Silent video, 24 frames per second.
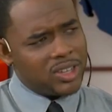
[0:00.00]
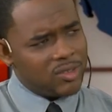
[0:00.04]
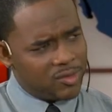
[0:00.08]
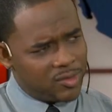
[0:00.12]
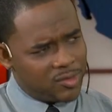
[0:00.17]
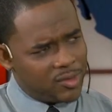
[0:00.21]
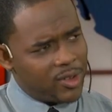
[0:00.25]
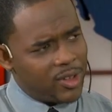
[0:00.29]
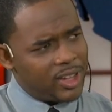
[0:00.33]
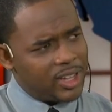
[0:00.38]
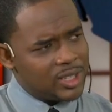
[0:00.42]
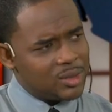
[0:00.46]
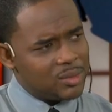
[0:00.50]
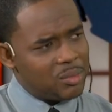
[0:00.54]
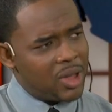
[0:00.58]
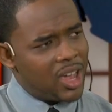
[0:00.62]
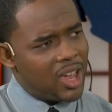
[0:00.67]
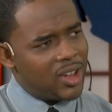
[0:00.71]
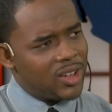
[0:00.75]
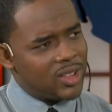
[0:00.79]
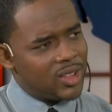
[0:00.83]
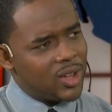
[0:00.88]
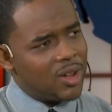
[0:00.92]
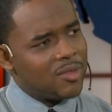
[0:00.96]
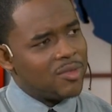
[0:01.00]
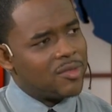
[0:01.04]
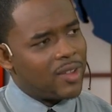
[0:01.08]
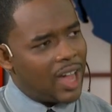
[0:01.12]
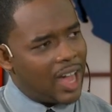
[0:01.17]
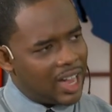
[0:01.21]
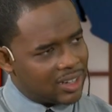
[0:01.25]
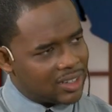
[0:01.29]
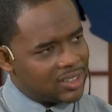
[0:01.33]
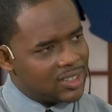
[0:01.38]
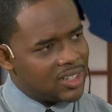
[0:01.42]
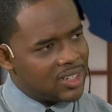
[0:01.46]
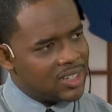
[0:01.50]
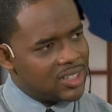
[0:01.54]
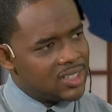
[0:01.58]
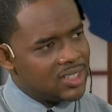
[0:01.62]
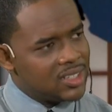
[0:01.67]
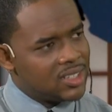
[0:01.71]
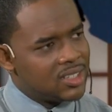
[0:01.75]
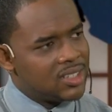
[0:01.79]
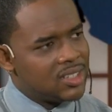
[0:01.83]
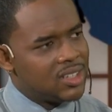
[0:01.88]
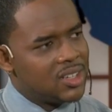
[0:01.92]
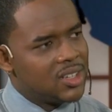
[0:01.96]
influenced by other factors,